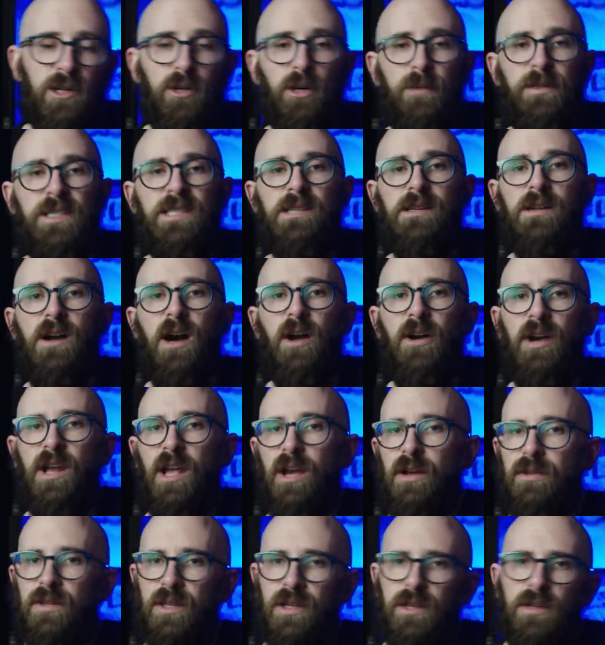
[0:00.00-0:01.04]
common
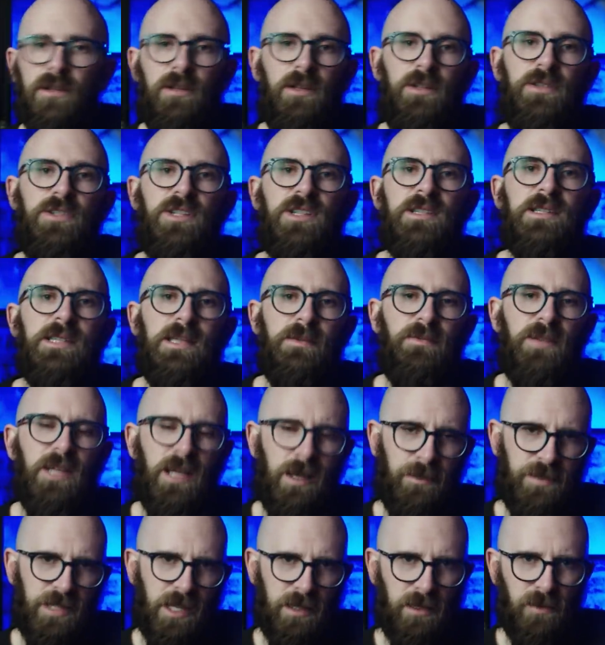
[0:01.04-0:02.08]
scenario, the conclusion deeply
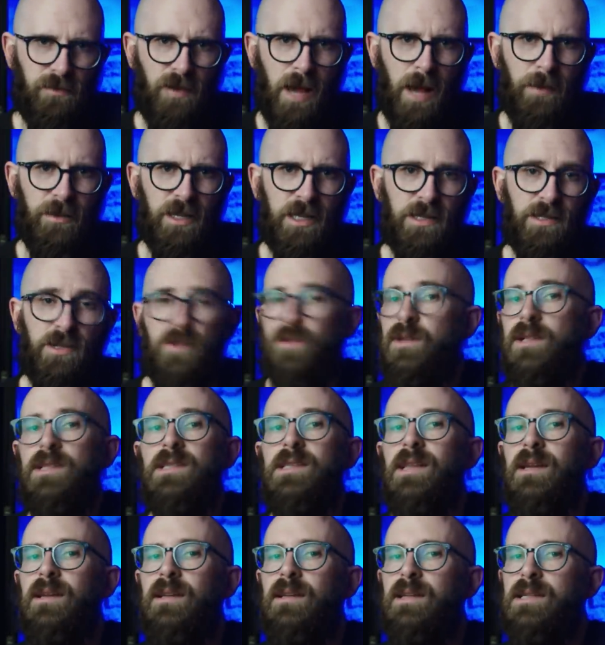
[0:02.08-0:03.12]
upset the families, who
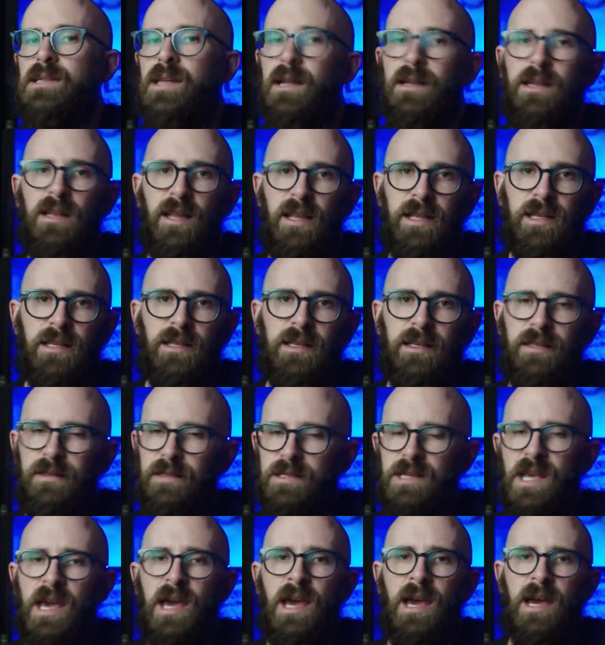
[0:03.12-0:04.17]
considered it unlikely
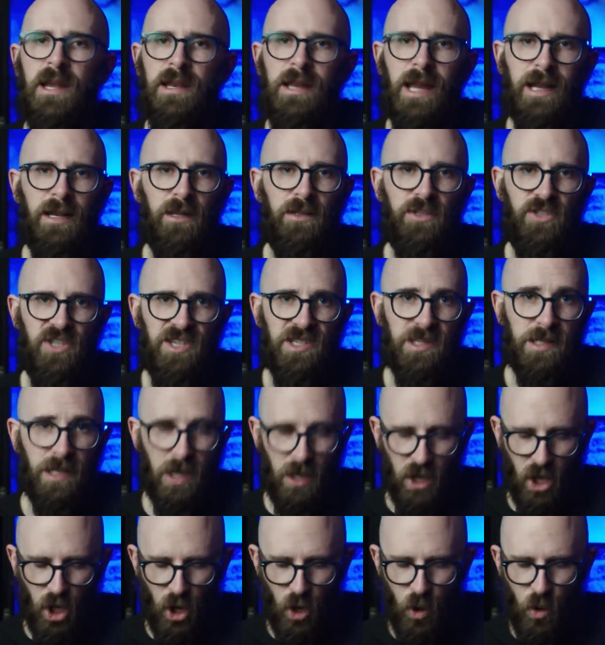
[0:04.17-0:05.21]
that negligence
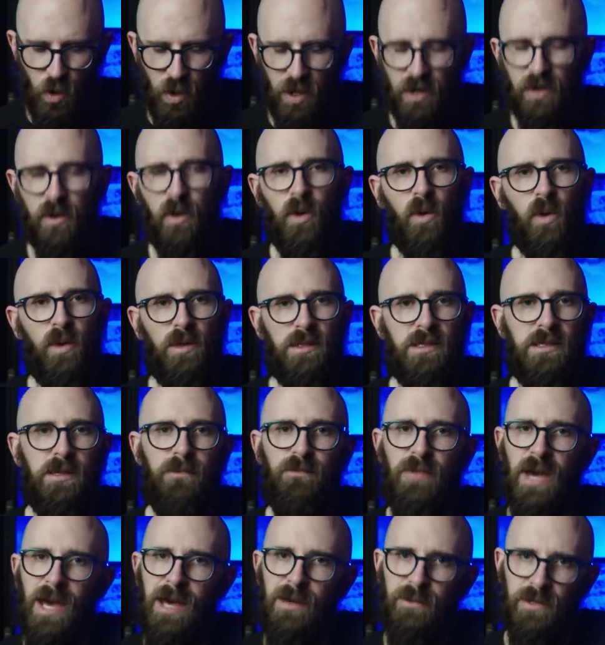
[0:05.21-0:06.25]
alone had caused the
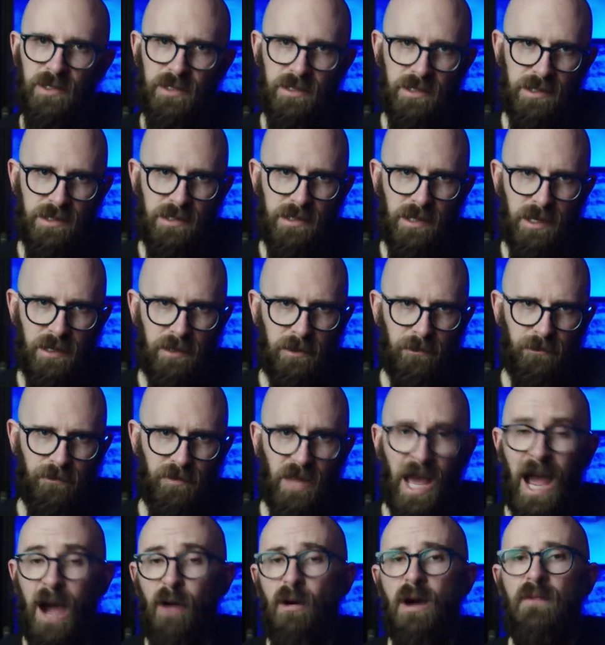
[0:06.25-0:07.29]
Behemoth to sink.
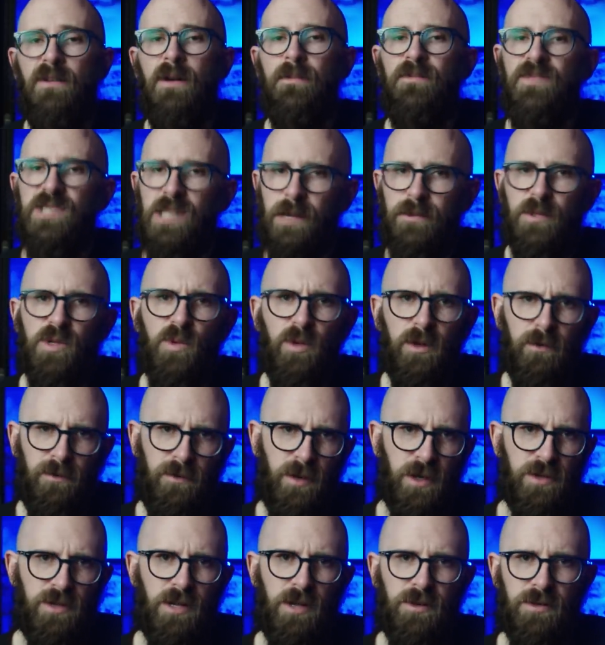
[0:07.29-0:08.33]
However, subsequent
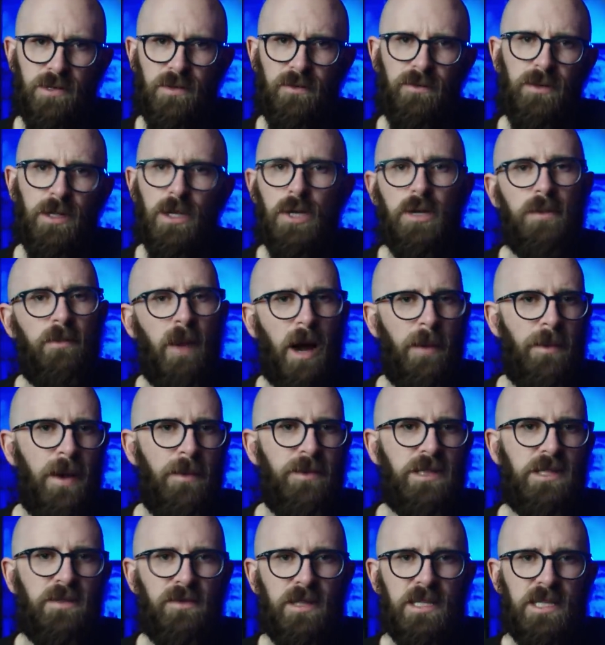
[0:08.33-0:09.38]
photos viewed by
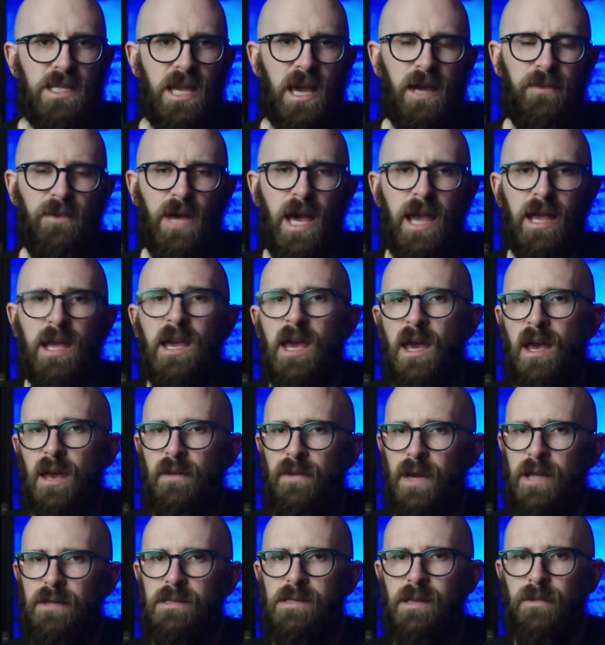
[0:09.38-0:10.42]
members of the D F A
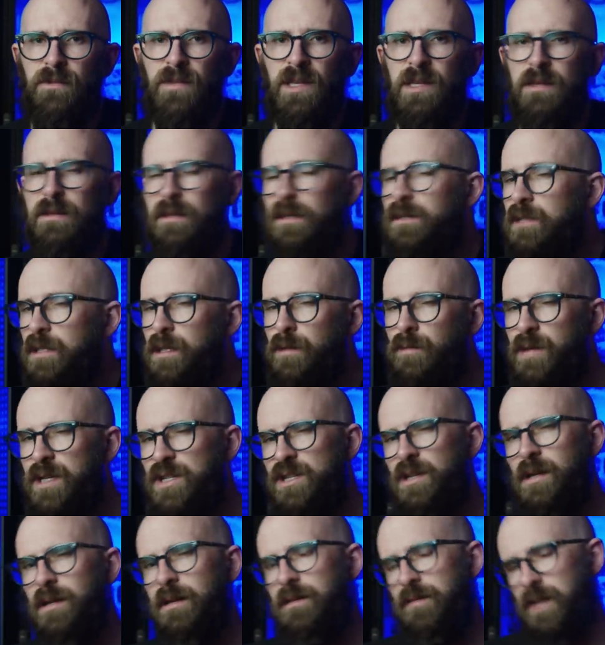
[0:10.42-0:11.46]
found something that the
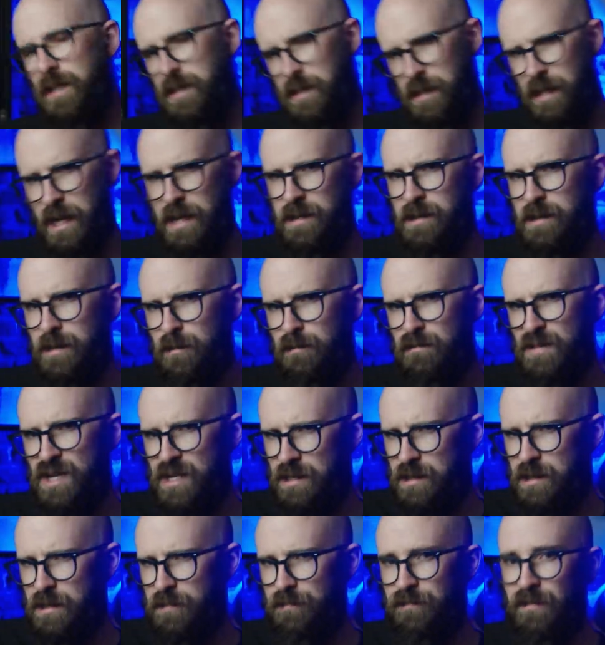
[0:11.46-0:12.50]
original investigators had
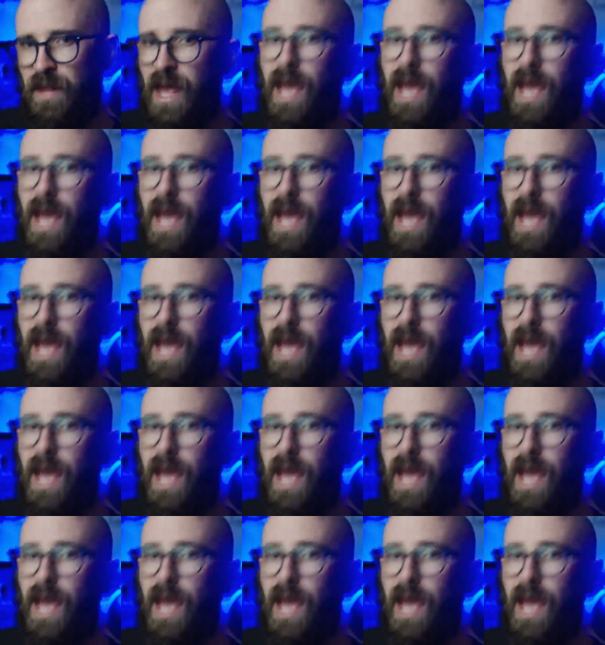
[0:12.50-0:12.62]
missed.